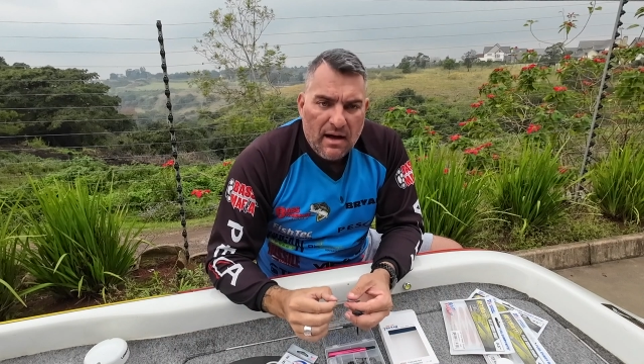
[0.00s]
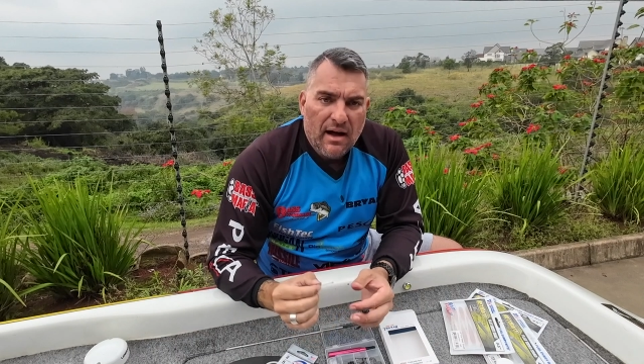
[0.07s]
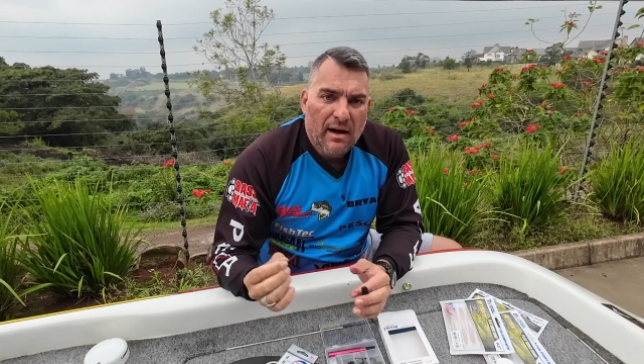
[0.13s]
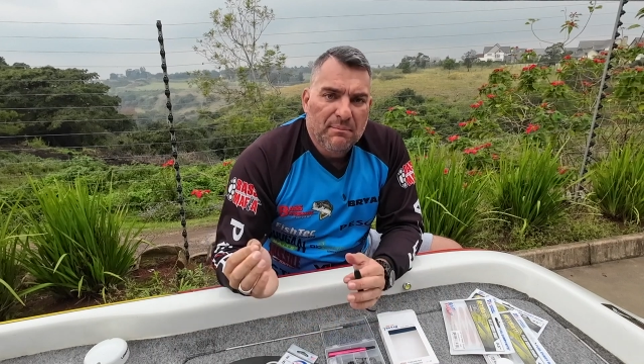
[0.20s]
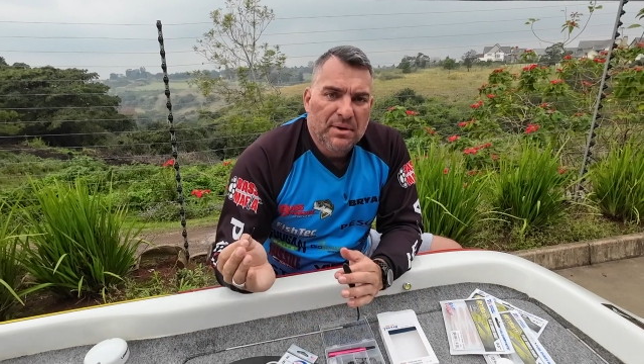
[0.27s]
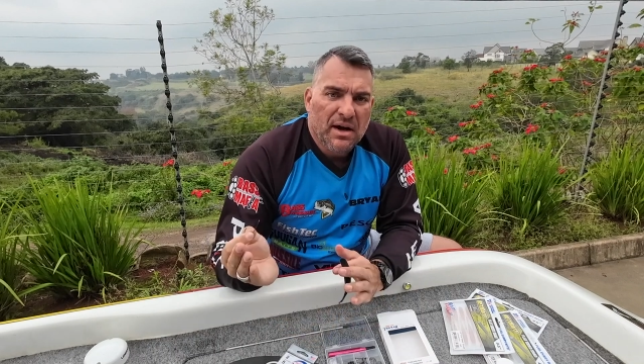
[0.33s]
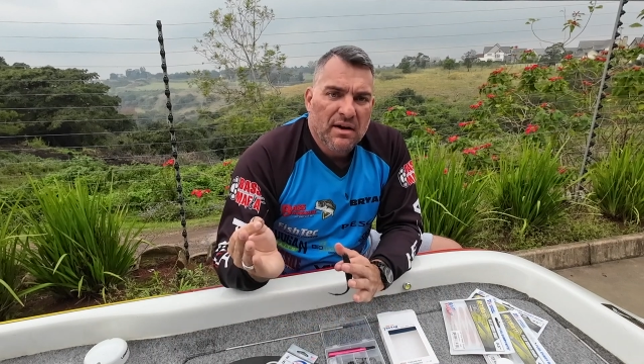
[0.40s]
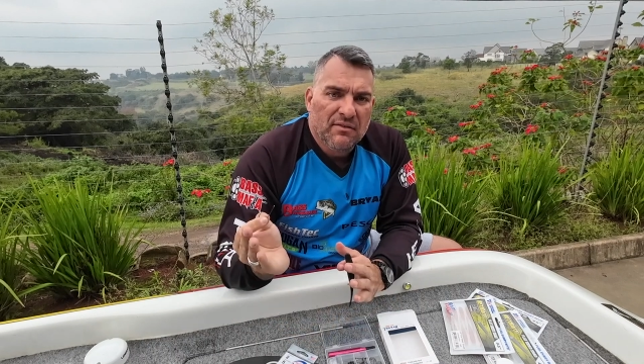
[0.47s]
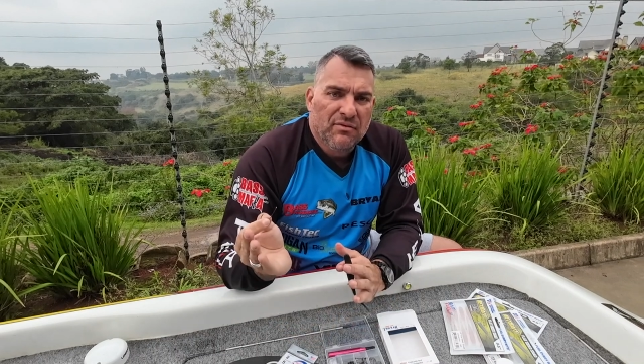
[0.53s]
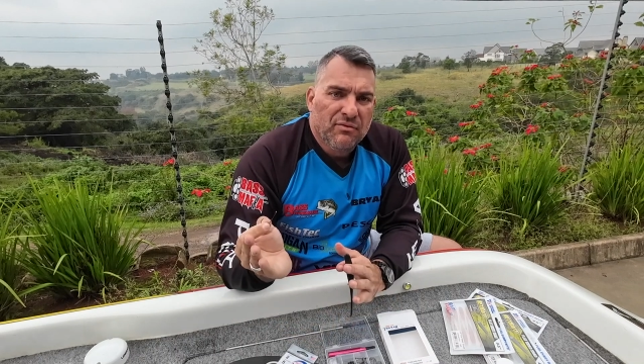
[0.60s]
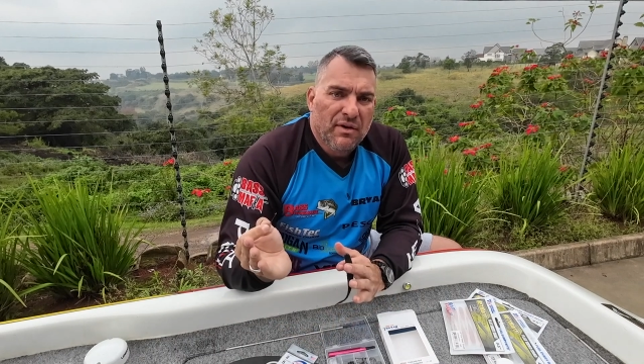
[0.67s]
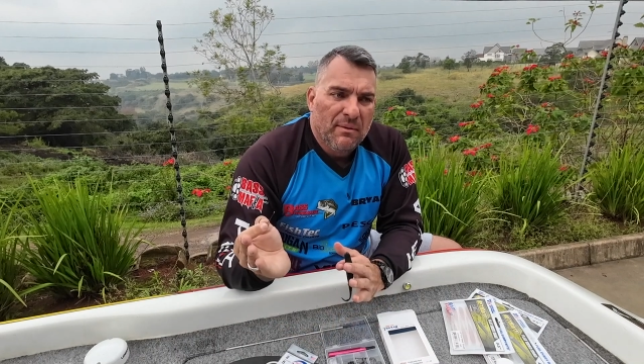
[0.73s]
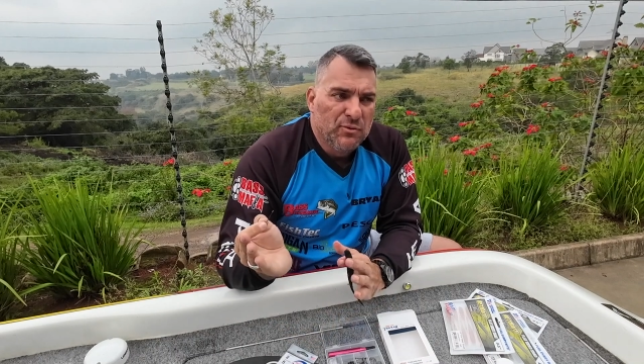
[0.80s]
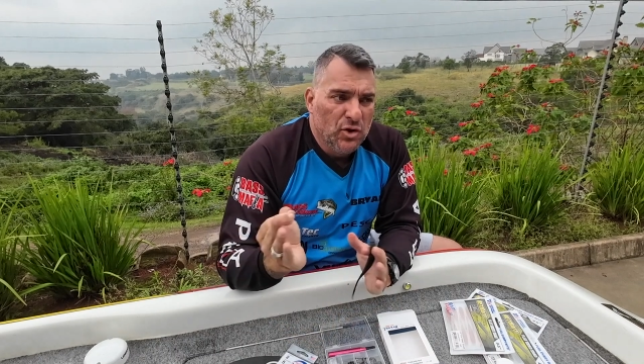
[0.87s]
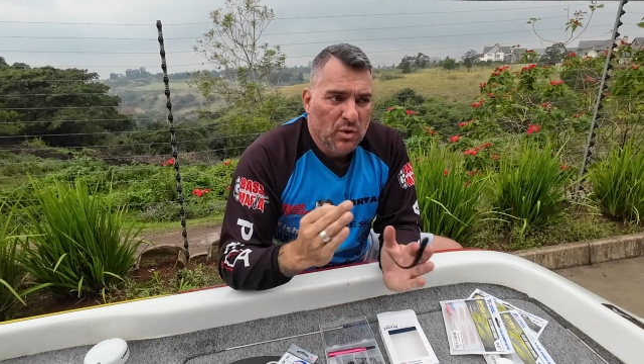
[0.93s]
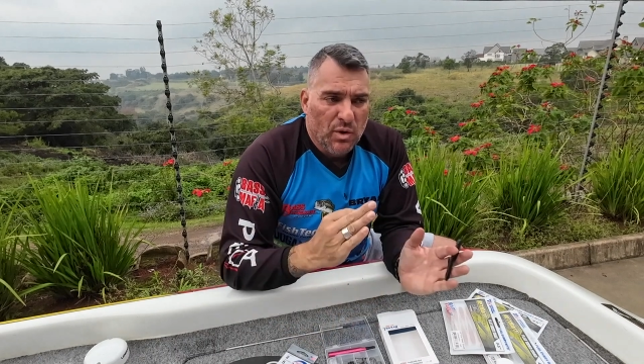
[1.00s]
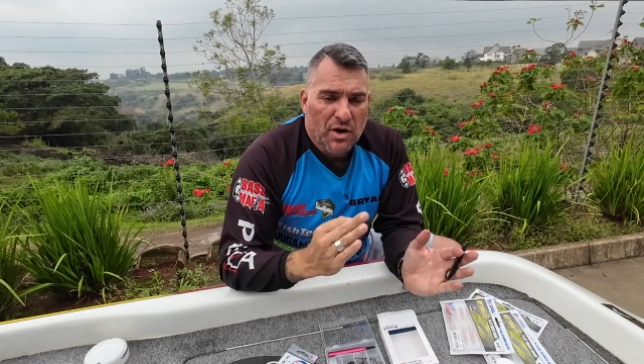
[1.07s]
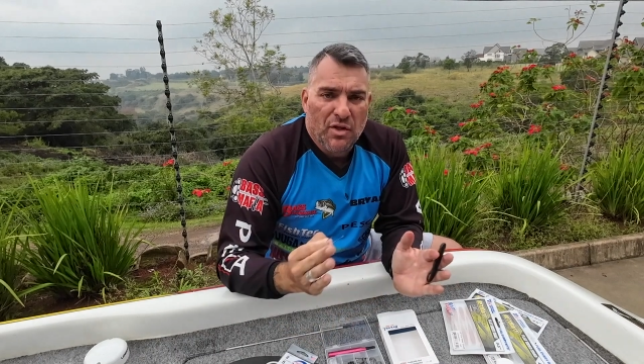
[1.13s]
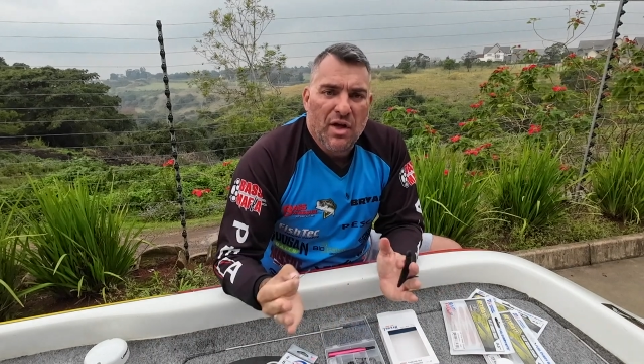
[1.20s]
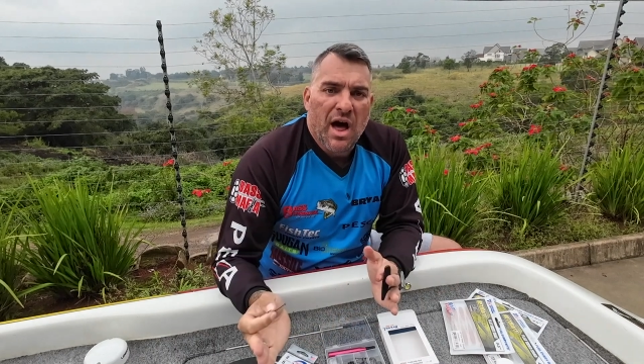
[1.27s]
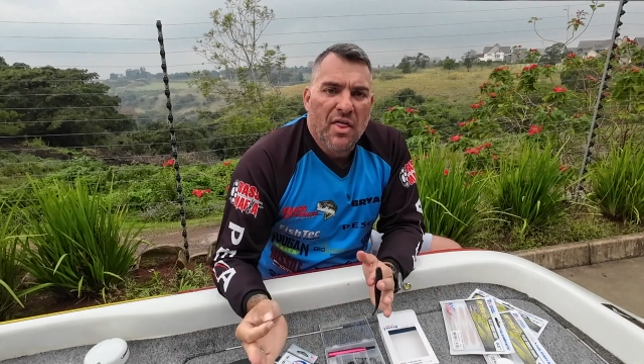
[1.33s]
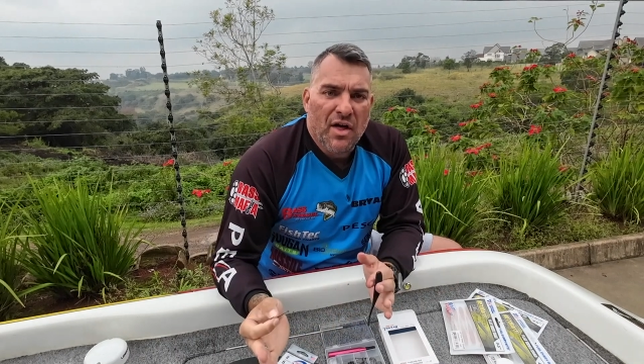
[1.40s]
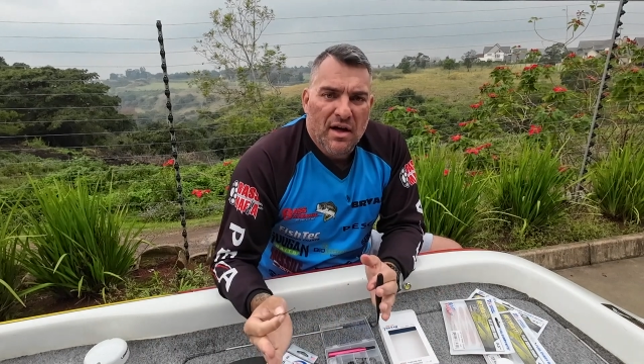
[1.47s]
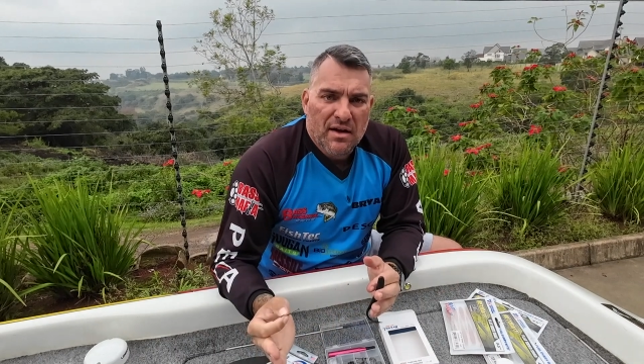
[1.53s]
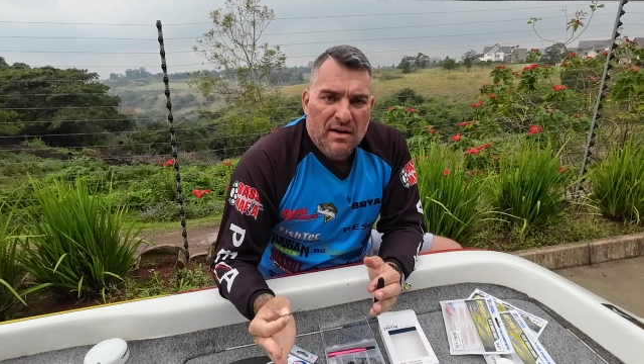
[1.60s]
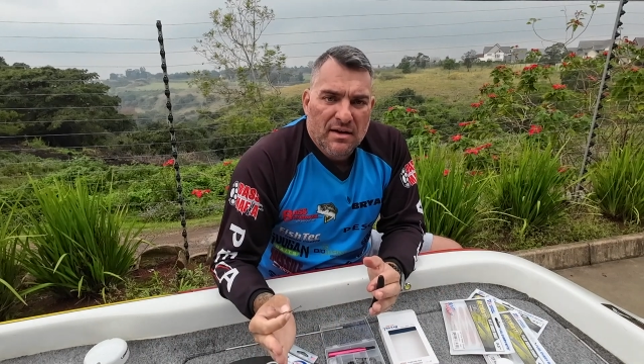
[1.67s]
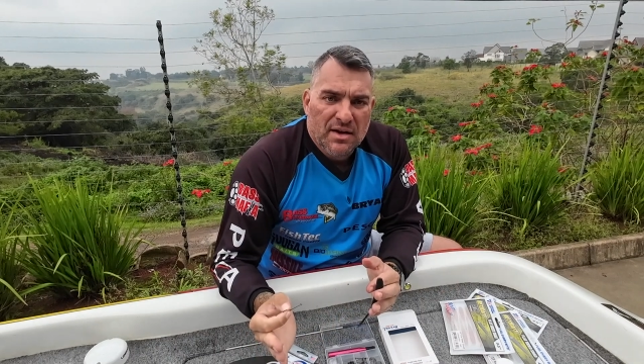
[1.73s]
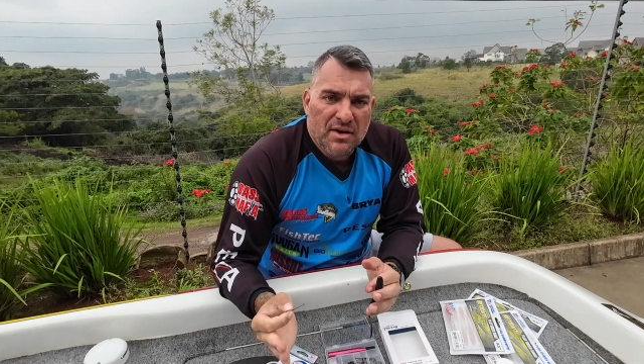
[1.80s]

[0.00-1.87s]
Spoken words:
I'm doing one or the other.